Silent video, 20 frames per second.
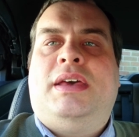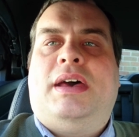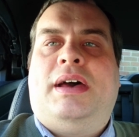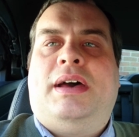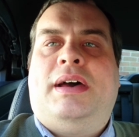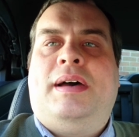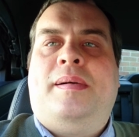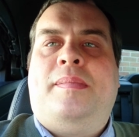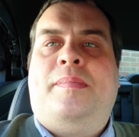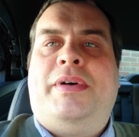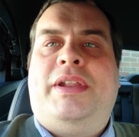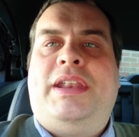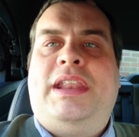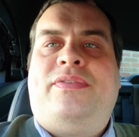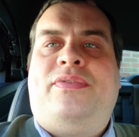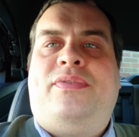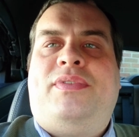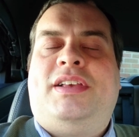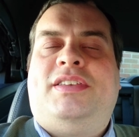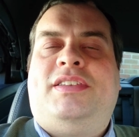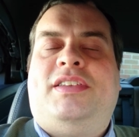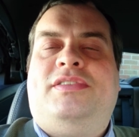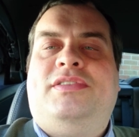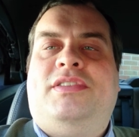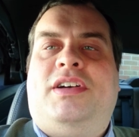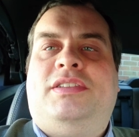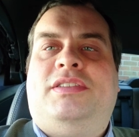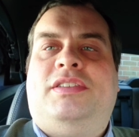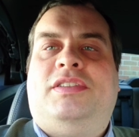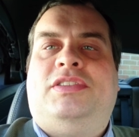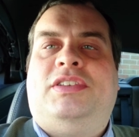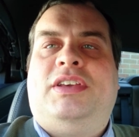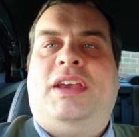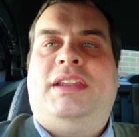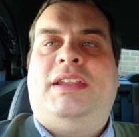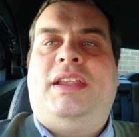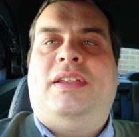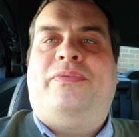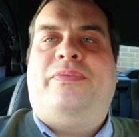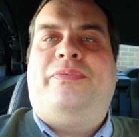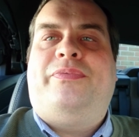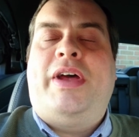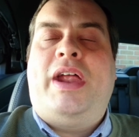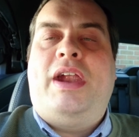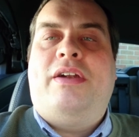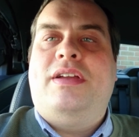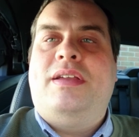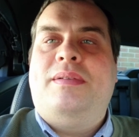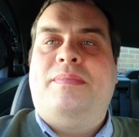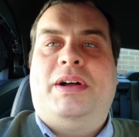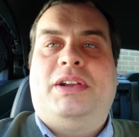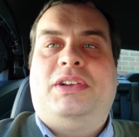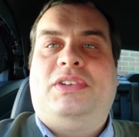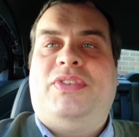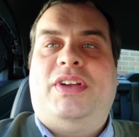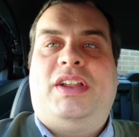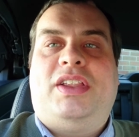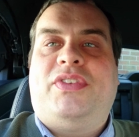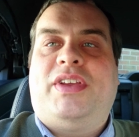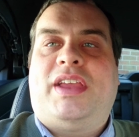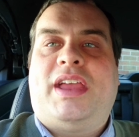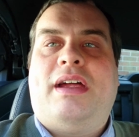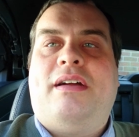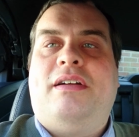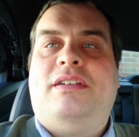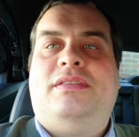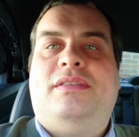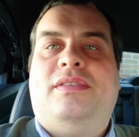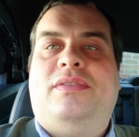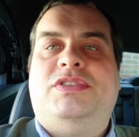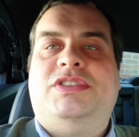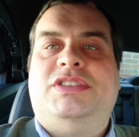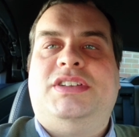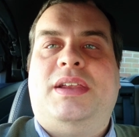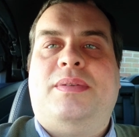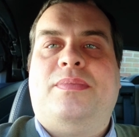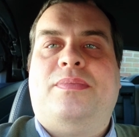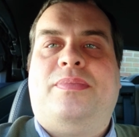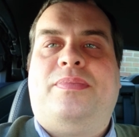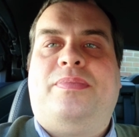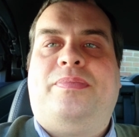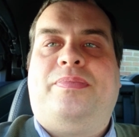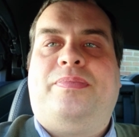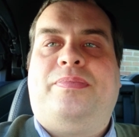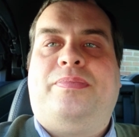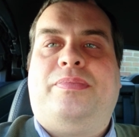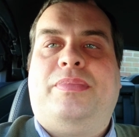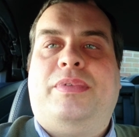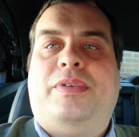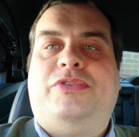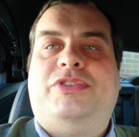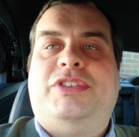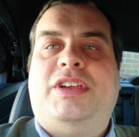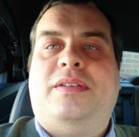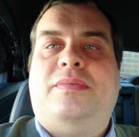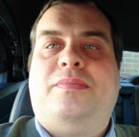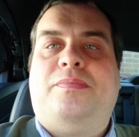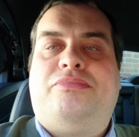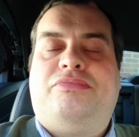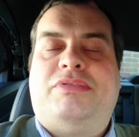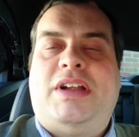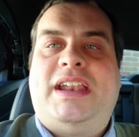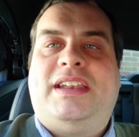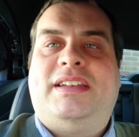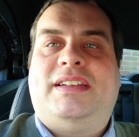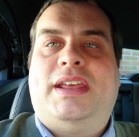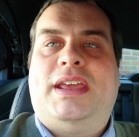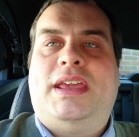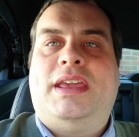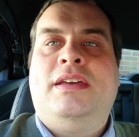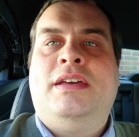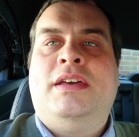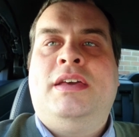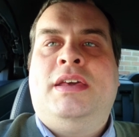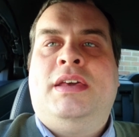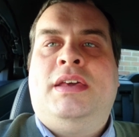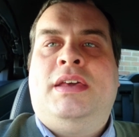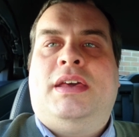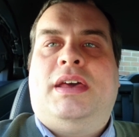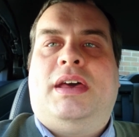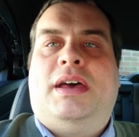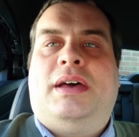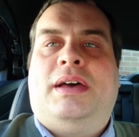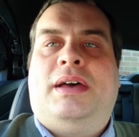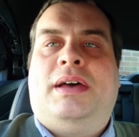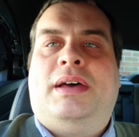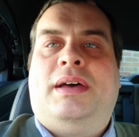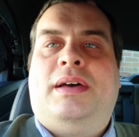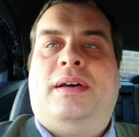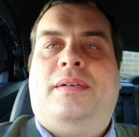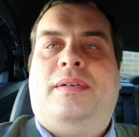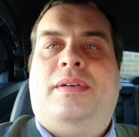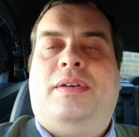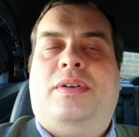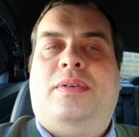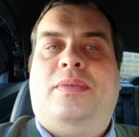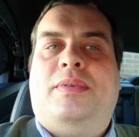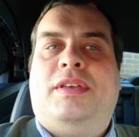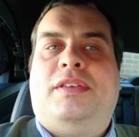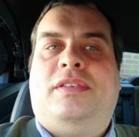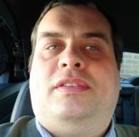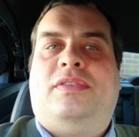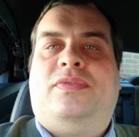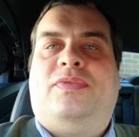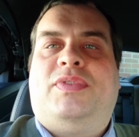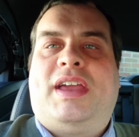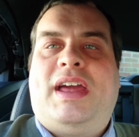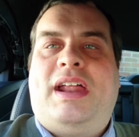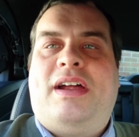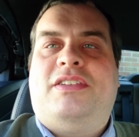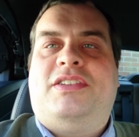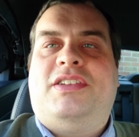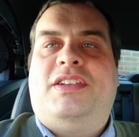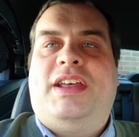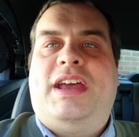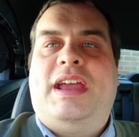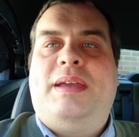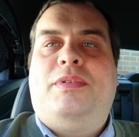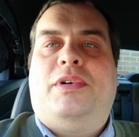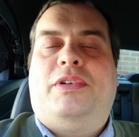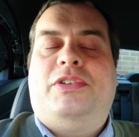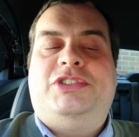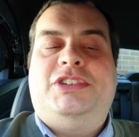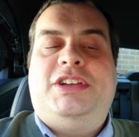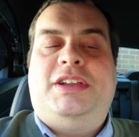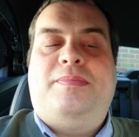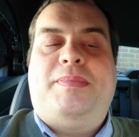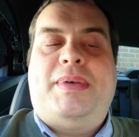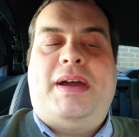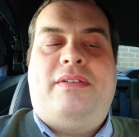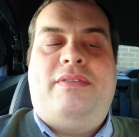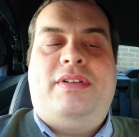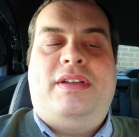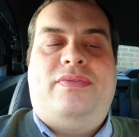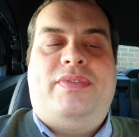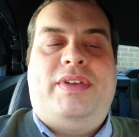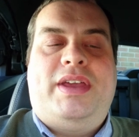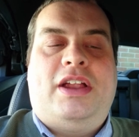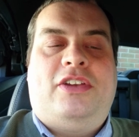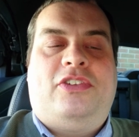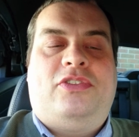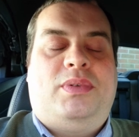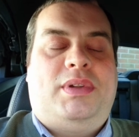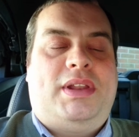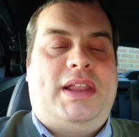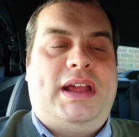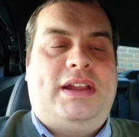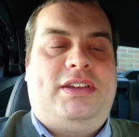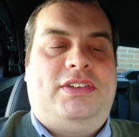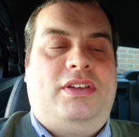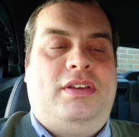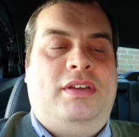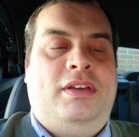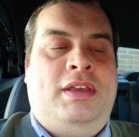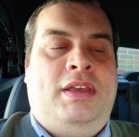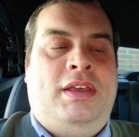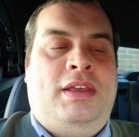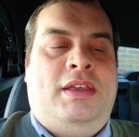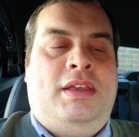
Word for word: Um, but nevertheless, it's nice to see it. It very much fits the character of Gene of Gene Bradley, uh, who is the character name, not Gene Barry, the actual actor.